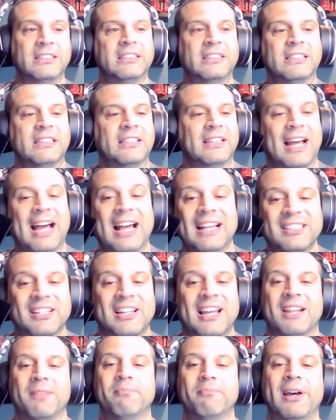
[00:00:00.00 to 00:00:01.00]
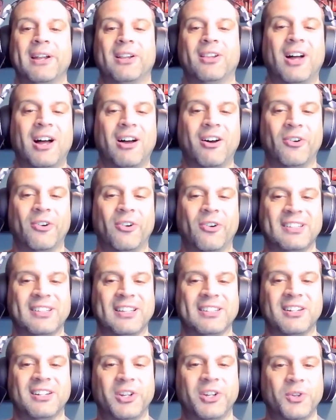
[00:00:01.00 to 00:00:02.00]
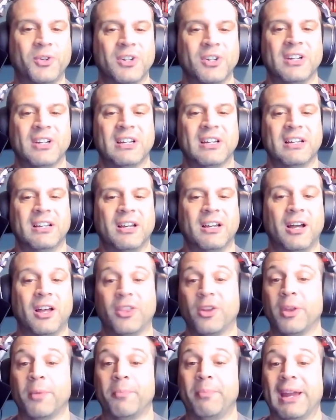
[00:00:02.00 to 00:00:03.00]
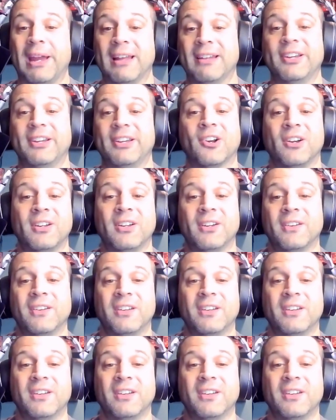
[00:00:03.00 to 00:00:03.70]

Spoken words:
That's the kind of metal I always listen to, other than Pantera.